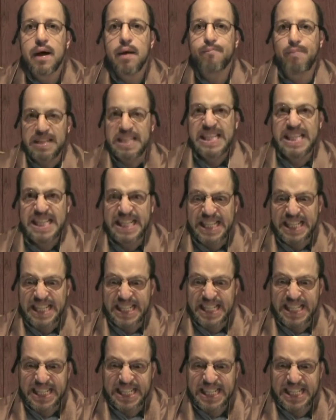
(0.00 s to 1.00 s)

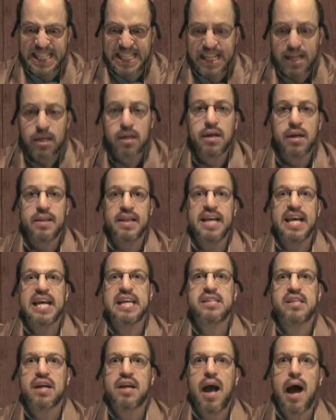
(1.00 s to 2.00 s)
buzz! The
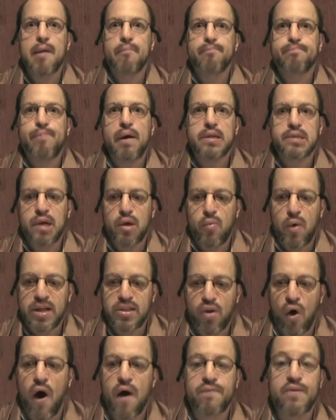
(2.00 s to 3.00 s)
intercom buzzer
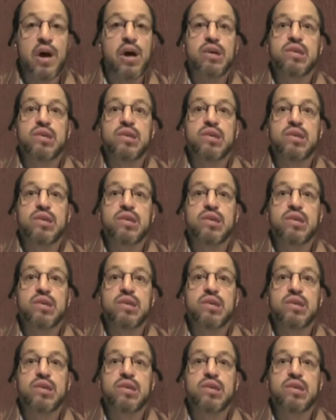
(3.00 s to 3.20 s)
went off,